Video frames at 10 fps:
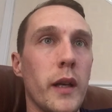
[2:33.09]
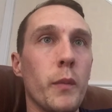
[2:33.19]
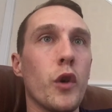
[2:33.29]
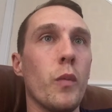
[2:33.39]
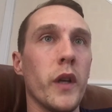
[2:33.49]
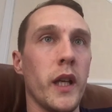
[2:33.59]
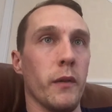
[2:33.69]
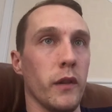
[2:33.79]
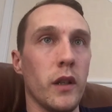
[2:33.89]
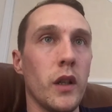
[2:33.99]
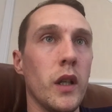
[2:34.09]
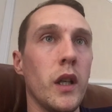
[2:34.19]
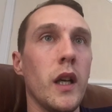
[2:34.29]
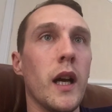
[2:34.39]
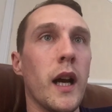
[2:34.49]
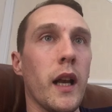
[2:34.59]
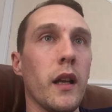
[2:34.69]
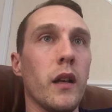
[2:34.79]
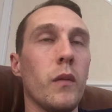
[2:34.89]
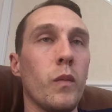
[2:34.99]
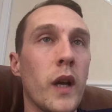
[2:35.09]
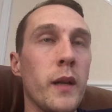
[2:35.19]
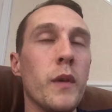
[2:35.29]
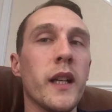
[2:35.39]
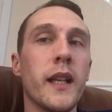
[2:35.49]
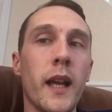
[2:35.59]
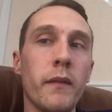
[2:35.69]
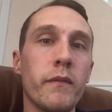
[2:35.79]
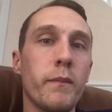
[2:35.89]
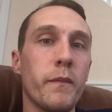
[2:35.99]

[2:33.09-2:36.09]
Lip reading: Him coming in, and when he weren't getting